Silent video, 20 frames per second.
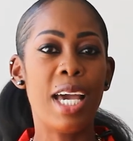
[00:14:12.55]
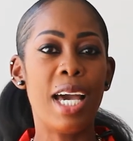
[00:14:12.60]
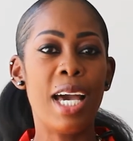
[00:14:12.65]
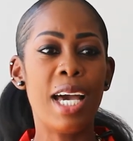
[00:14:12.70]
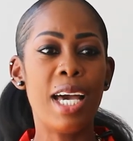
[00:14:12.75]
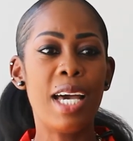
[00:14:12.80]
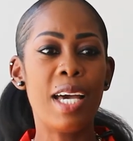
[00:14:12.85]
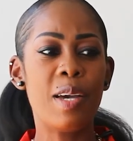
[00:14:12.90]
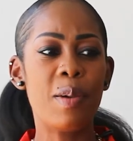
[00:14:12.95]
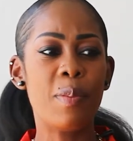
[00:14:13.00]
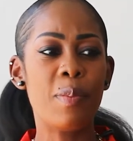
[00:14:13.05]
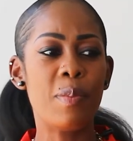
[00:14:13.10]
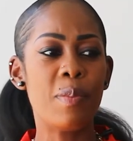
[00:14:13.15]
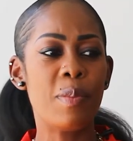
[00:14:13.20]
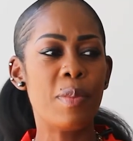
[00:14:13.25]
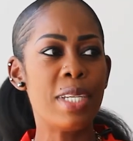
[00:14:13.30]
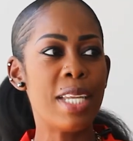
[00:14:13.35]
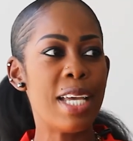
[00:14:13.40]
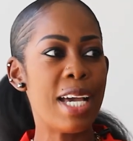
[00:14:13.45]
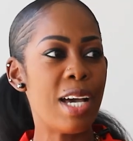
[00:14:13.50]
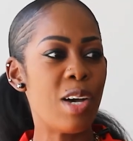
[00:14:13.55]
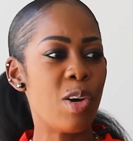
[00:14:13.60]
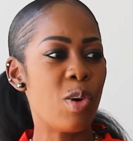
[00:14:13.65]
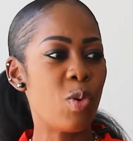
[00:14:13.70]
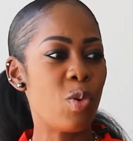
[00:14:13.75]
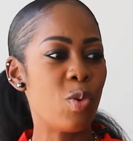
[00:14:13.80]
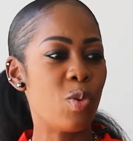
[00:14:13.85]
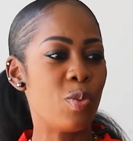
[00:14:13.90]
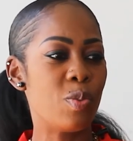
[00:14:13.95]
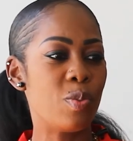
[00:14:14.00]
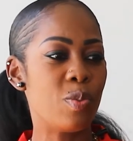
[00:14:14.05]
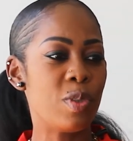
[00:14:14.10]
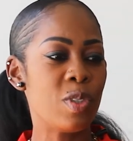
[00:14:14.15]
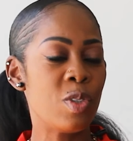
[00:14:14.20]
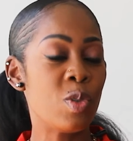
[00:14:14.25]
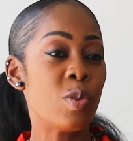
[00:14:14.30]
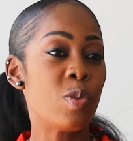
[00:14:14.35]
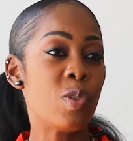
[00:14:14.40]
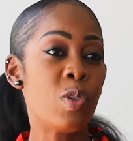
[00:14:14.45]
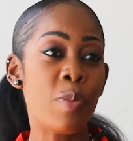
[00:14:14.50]
Mm-hmm. Now,
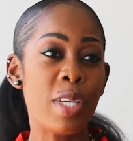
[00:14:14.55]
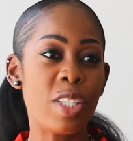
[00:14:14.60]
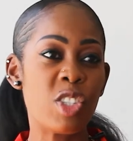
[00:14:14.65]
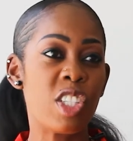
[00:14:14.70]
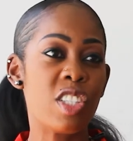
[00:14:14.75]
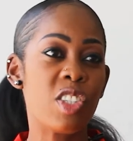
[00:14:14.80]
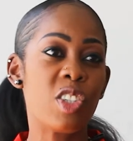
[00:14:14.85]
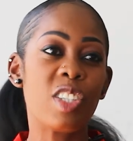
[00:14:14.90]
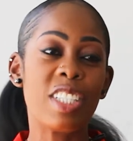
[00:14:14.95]
you mentioned